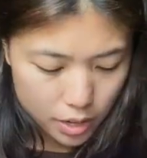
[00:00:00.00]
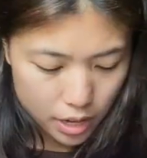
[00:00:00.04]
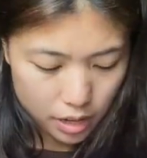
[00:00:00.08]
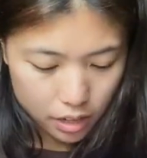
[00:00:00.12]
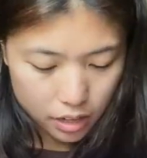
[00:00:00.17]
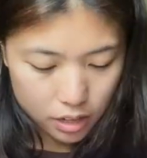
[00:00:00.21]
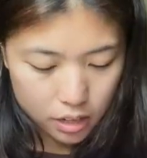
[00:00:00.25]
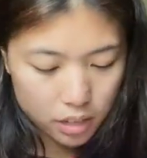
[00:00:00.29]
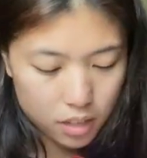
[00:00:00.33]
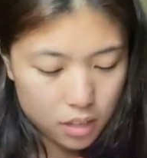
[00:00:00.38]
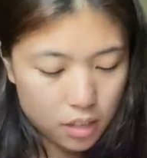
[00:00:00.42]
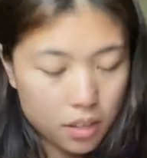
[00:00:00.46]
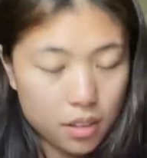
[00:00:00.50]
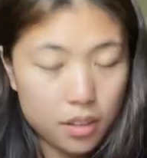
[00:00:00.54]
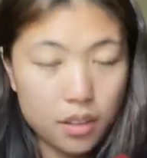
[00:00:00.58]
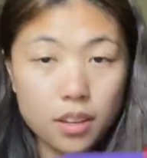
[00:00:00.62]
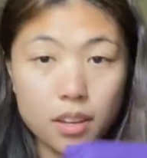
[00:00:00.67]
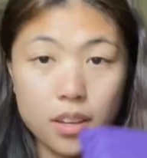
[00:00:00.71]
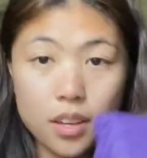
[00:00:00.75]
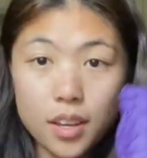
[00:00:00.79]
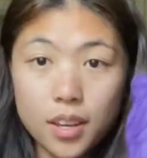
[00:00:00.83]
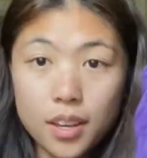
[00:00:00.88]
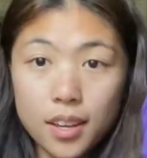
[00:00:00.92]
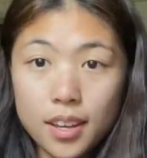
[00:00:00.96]
Okay.
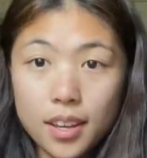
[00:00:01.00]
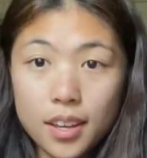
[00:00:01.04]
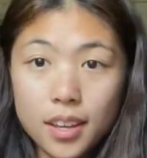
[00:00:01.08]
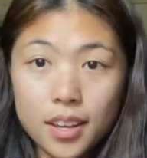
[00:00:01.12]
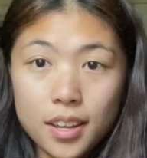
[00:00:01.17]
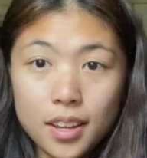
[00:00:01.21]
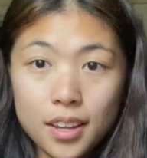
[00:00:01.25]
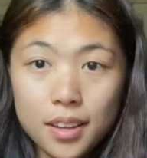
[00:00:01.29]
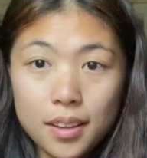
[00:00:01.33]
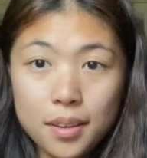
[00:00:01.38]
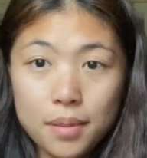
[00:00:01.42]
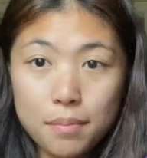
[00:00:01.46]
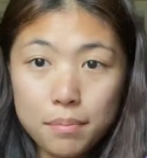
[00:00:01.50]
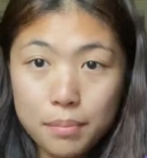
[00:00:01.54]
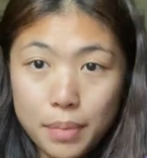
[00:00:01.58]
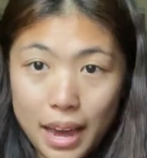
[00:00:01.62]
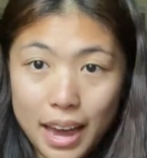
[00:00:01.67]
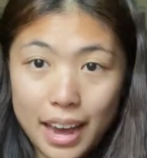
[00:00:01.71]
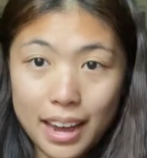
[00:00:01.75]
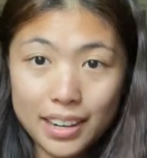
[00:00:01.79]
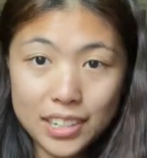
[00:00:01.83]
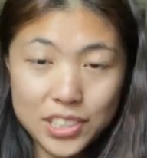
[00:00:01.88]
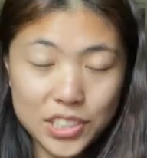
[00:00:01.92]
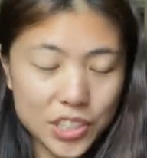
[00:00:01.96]

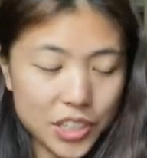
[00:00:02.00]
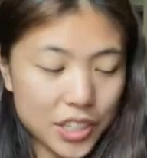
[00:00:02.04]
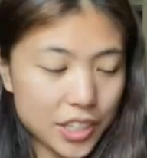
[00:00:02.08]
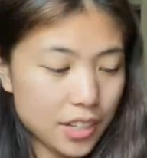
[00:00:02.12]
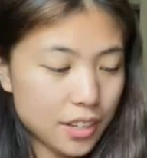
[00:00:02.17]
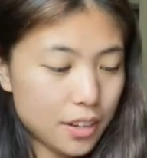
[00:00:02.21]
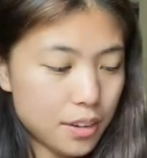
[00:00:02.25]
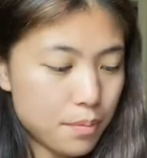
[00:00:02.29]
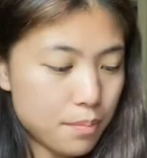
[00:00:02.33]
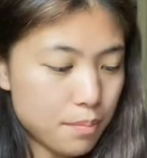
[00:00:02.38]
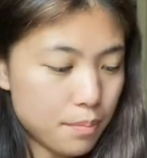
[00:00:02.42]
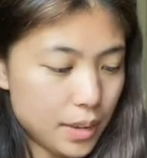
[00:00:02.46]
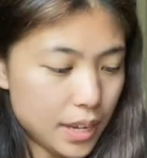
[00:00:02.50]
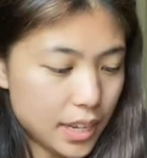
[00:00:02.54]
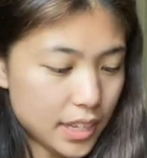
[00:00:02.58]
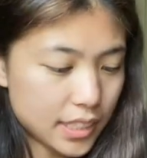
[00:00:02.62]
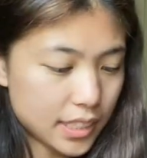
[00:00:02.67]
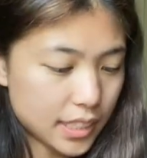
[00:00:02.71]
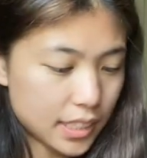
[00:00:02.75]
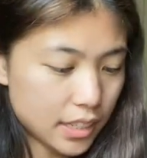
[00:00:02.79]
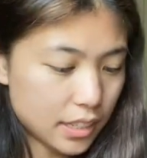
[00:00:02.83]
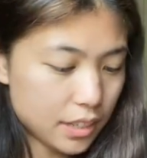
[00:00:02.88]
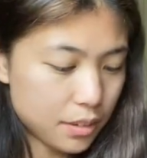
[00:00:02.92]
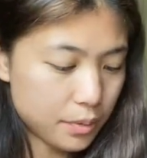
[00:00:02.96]
Packaging,
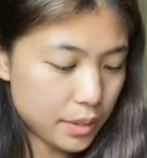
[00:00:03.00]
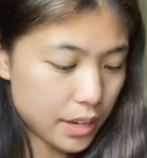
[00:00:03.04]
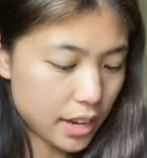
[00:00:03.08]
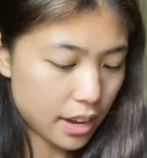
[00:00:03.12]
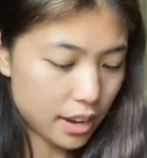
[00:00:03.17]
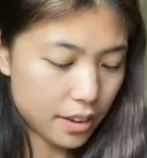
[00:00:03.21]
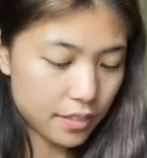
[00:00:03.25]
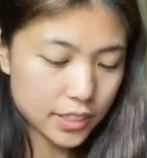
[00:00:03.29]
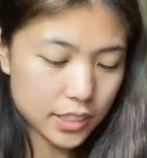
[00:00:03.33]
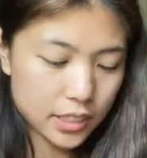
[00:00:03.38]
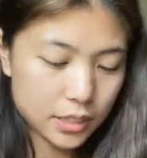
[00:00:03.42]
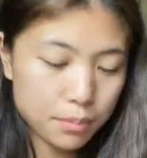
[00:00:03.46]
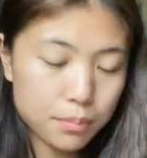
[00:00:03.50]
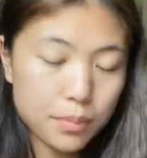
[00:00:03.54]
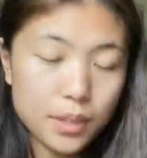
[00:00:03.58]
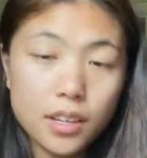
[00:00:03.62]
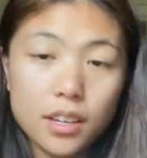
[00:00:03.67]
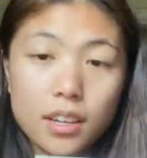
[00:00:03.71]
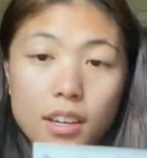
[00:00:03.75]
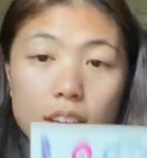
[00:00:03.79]
amazing. We have some